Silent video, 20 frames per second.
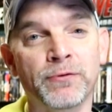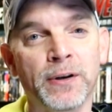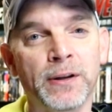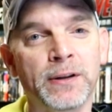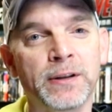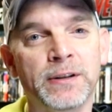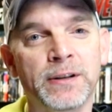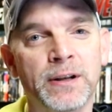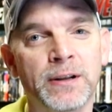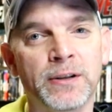
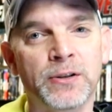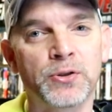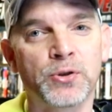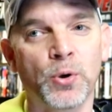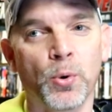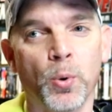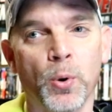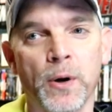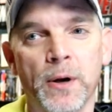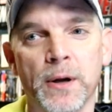really did
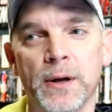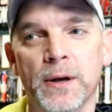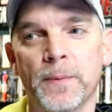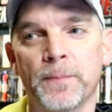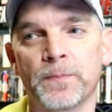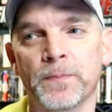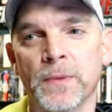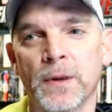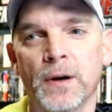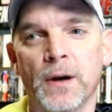enjoy
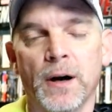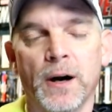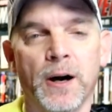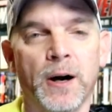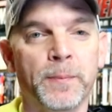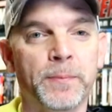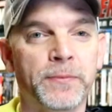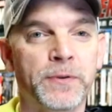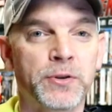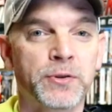
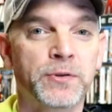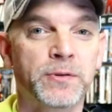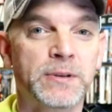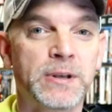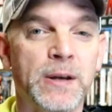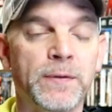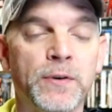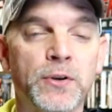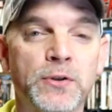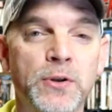um, the
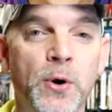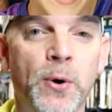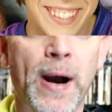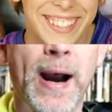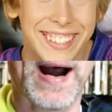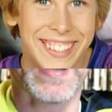T V show